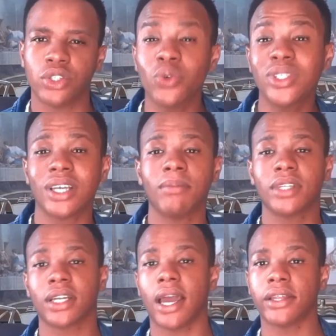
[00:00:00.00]
do
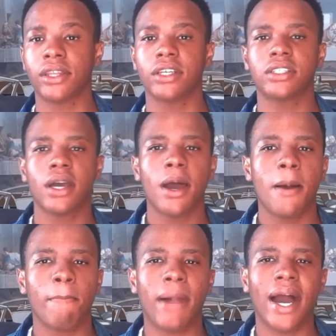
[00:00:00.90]
something like this
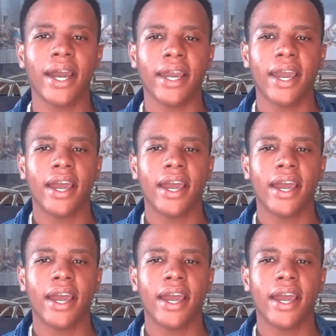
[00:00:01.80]
by